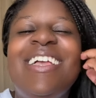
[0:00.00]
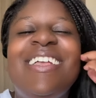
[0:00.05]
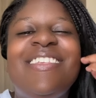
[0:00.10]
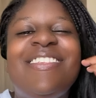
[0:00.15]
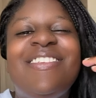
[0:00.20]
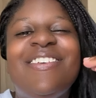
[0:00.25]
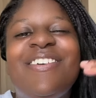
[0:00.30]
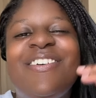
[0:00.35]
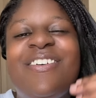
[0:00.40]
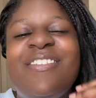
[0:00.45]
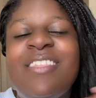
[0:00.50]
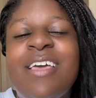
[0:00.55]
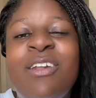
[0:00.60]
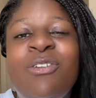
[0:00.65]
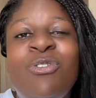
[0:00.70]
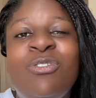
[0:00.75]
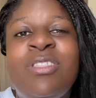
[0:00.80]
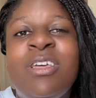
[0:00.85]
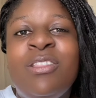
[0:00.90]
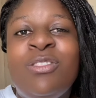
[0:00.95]
So
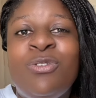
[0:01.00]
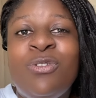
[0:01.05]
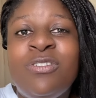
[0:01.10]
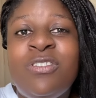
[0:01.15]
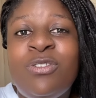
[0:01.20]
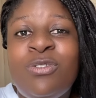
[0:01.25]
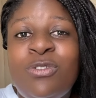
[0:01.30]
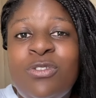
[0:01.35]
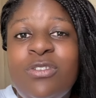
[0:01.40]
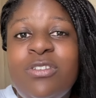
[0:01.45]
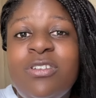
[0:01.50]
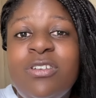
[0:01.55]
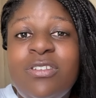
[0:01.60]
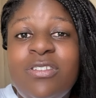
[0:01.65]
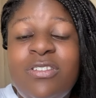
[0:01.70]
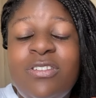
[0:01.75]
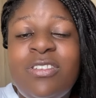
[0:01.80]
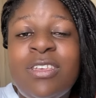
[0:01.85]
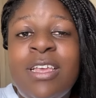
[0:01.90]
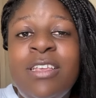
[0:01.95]
that those
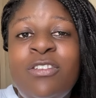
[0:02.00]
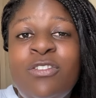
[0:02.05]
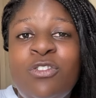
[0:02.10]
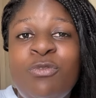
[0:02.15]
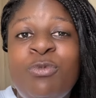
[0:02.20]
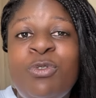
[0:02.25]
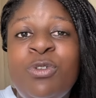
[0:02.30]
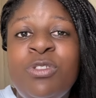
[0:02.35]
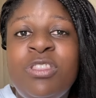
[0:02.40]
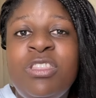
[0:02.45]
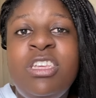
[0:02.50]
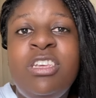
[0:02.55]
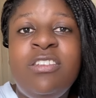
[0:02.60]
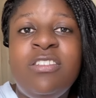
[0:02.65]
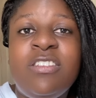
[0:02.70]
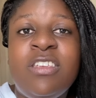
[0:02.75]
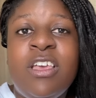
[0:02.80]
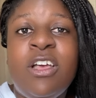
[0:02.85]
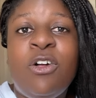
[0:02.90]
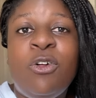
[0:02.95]
such small
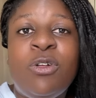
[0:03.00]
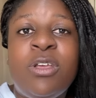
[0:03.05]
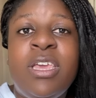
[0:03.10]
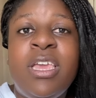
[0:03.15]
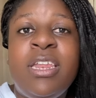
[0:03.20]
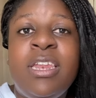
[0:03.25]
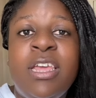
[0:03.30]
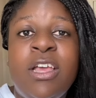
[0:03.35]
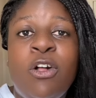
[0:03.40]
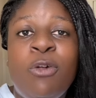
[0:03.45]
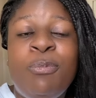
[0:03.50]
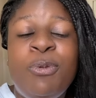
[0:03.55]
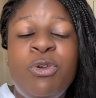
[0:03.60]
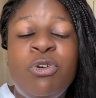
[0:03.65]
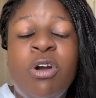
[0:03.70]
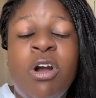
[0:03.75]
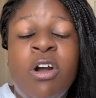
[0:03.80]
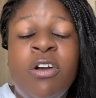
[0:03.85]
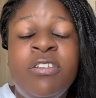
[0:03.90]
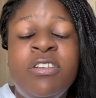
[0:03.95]
things can help
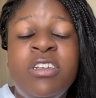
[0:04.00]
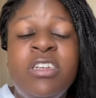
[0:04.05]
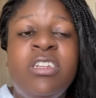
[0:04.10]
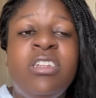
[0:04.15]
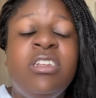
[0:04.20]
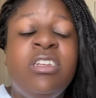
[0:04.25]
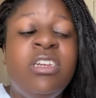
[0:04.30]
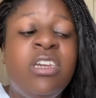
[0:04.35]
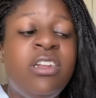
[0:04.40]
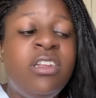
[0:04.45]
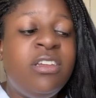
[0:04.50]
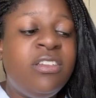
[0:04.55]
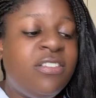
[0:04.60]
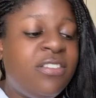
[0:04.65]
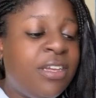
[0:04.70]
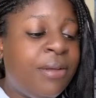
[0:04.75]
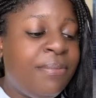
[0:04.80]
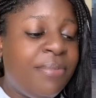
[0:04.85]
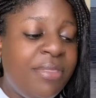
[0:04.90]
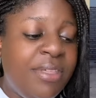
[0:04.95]
you out in getting
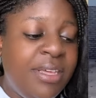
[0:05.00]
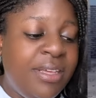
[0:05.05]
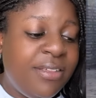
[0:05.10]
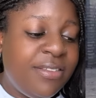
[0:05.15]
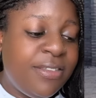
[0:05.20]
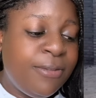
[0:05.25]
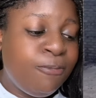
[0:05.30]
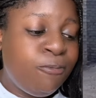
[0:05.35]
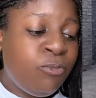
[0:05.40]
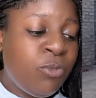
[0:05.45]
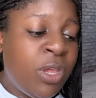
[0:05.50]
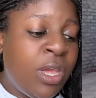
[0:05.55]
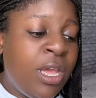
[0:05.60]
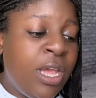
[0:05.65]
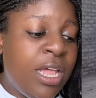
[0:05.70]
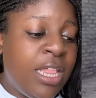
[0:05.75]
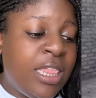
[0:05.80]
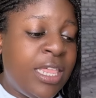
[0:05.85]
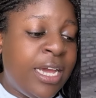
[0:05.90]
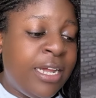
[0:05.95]
some things
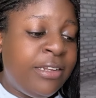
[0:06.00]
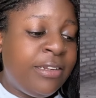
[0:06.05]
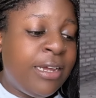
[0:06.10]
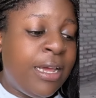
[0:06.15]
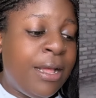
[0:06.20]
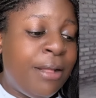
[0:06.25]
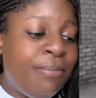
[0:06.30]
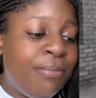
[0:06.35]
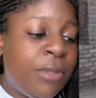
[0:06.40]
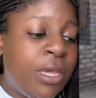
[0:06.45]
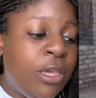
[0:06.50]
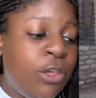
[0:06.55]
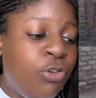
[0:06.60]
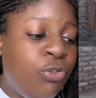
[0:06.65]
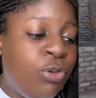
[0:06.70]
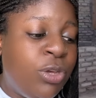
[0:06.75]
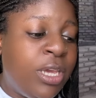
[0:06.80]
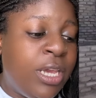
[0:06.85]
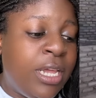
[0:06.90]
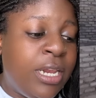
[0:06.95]
that
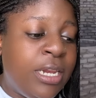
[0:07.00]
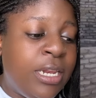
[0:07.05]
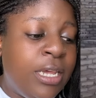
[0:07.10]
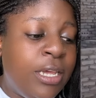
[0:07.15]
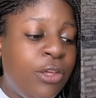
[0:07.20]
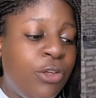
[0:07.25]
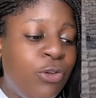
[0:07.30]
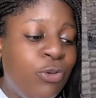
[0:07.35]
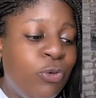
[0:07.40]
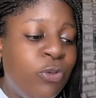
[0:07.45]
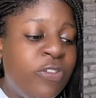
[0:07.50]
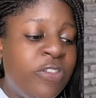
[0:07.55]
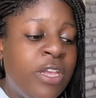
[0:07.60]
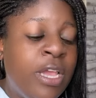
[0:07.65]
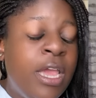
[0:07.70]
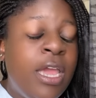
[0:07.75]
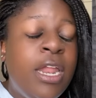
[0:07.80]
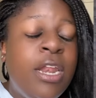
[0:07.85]
you can use.